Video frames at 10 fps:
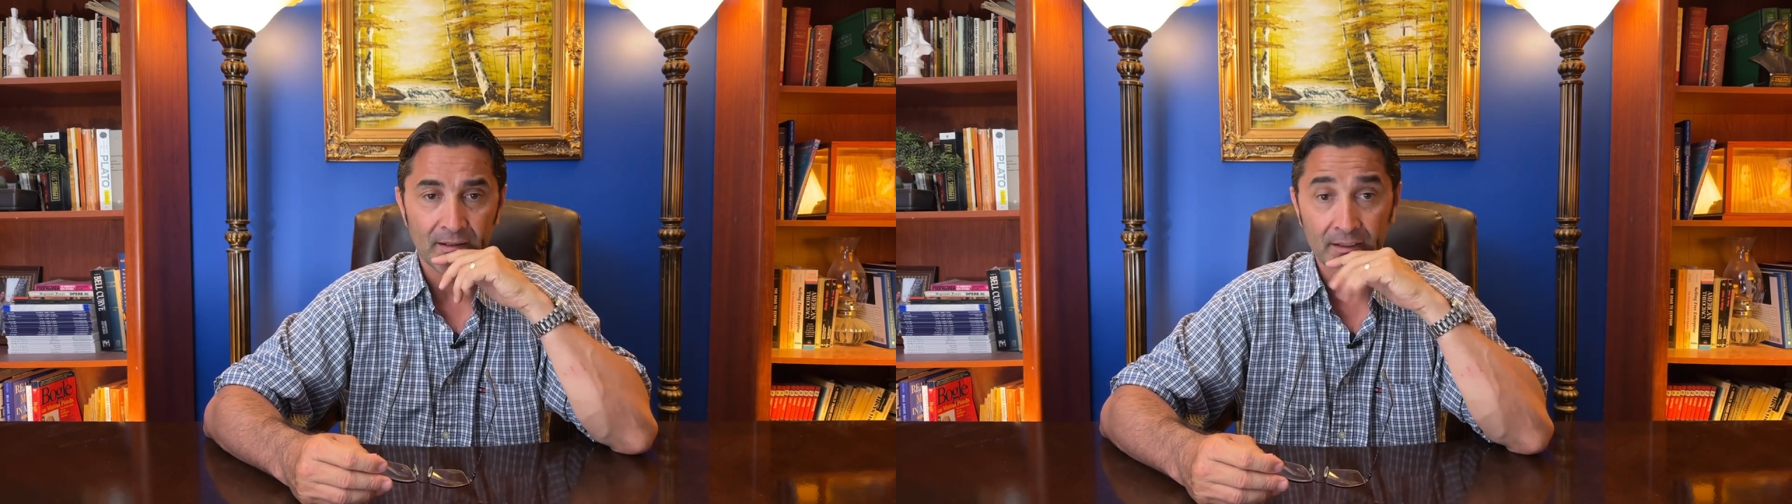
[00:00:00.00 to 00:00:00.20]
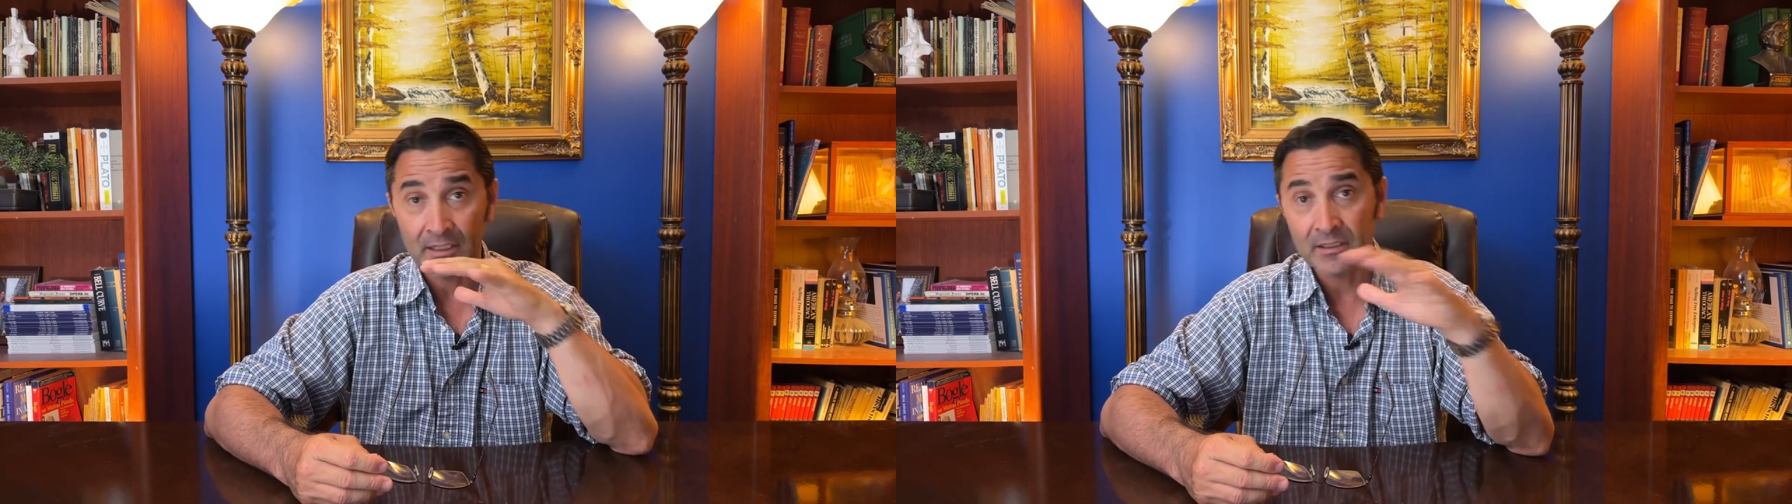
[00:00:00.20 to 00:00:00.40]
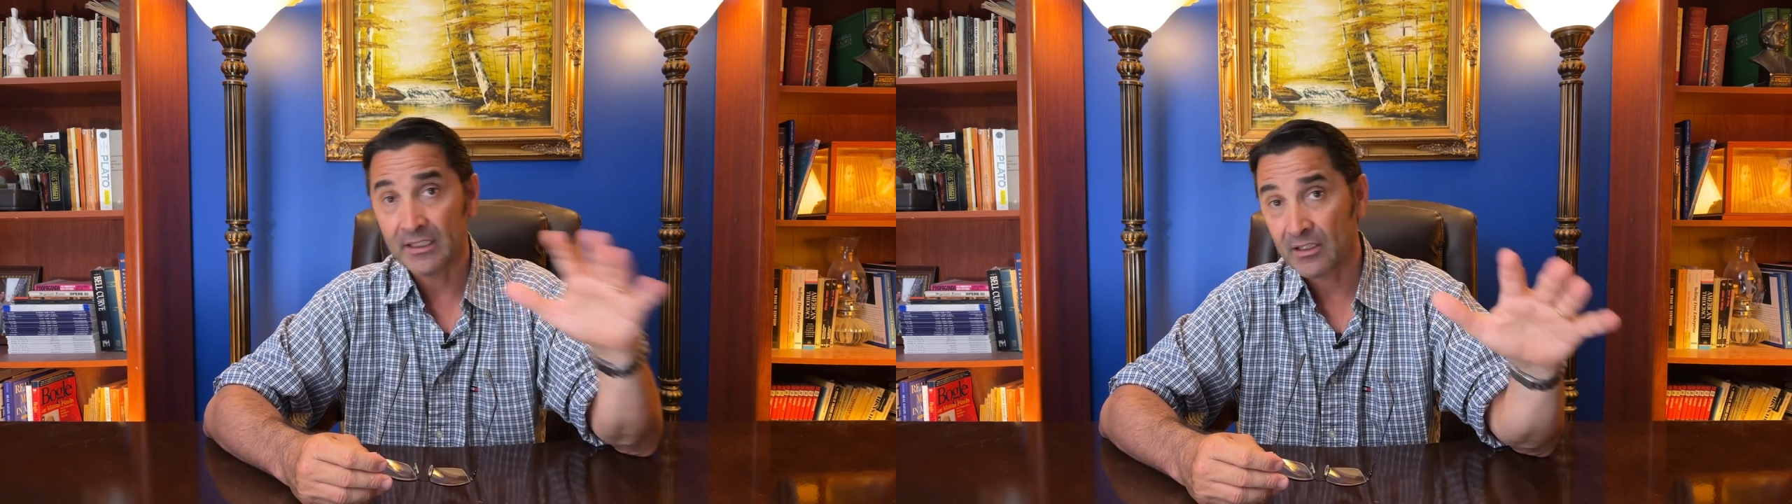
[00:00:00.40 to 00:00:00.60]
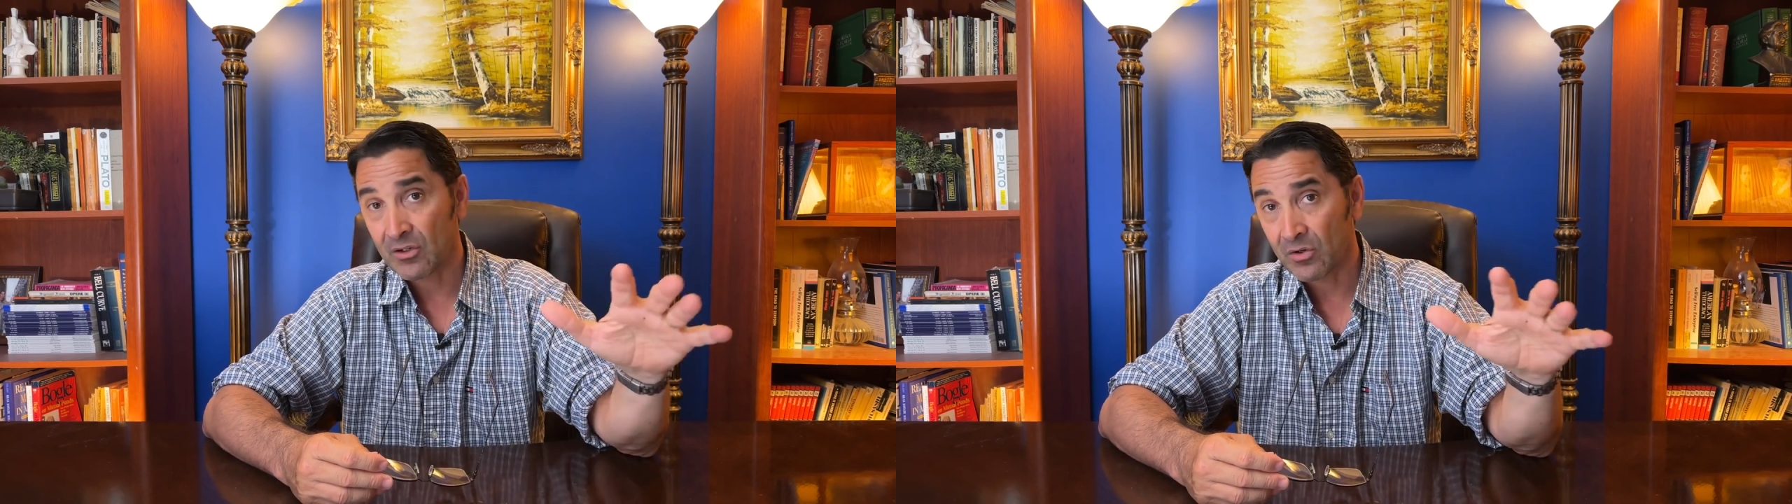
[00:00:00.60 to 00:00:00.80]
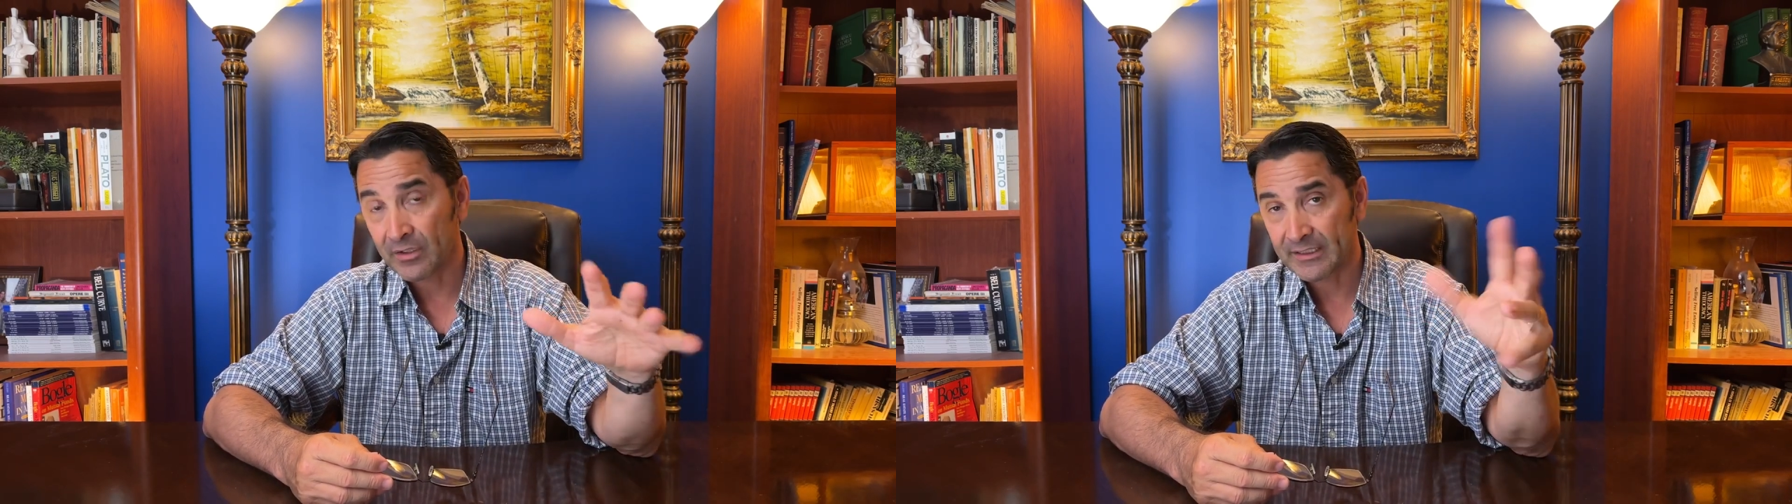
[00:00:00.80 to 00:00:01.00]
Here they
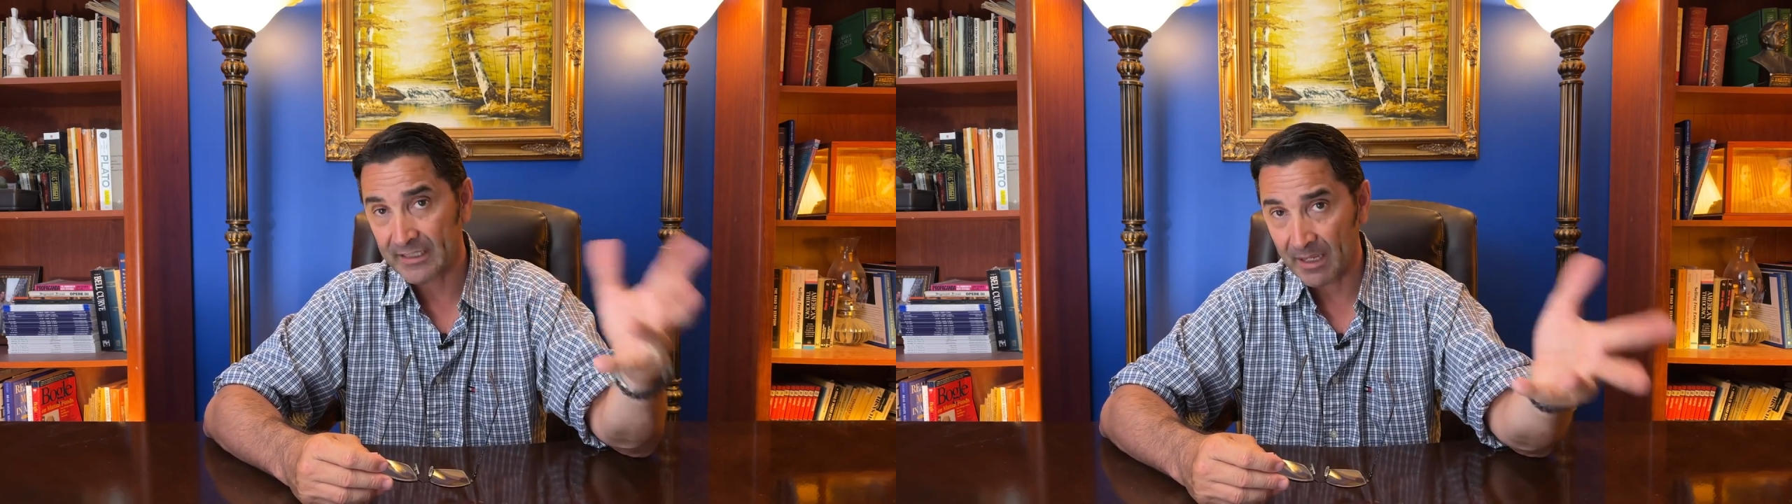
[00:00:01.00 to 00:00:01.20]
call it